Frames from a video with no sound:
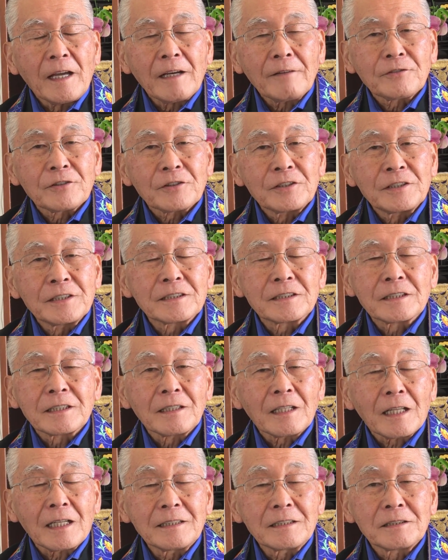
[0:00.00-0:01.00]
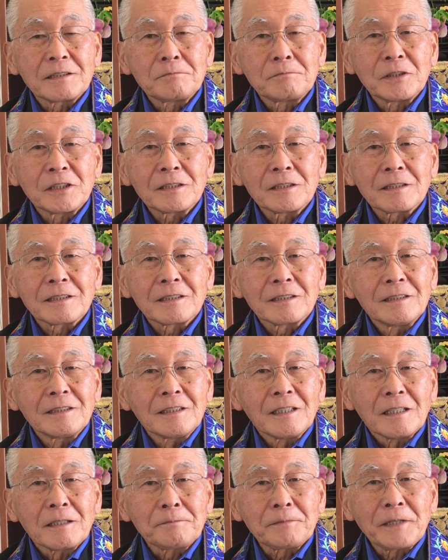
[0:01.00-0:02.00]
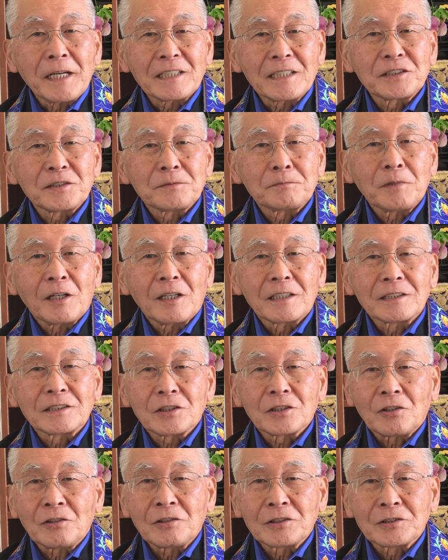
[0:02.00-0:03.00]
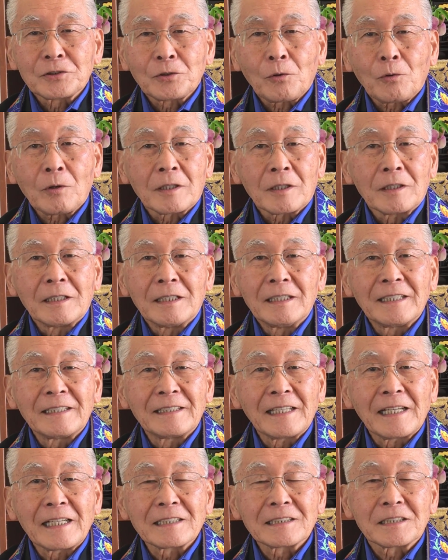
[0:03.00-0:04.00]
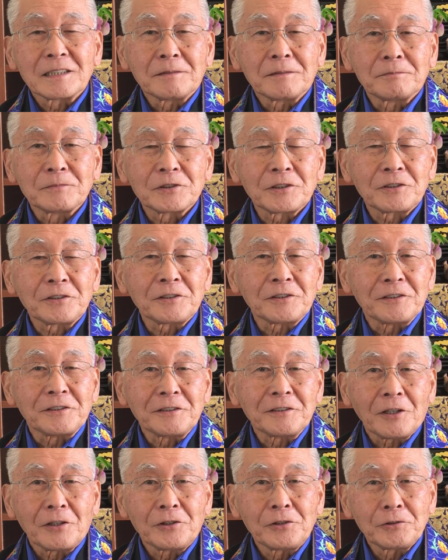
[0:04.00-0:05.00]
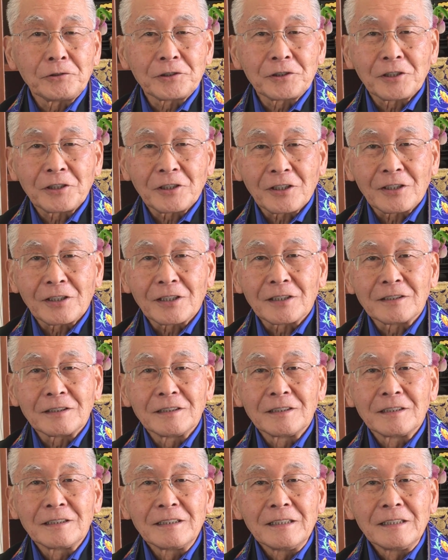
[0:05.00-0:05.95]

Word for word: after his enlightenment, a passerby saw his aura and asked him, "Sir, are you a god?"